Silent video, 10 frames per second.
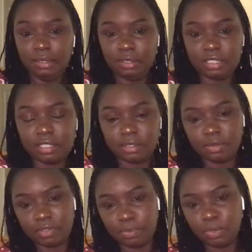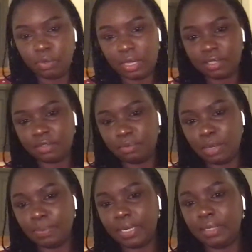irritation of the mucous
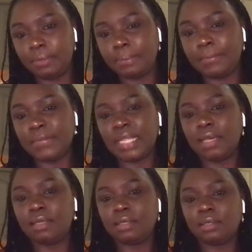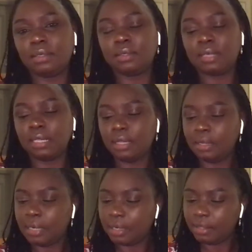membrane. And
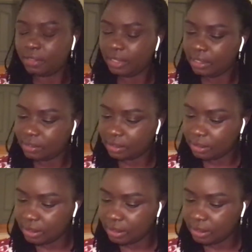another thing is that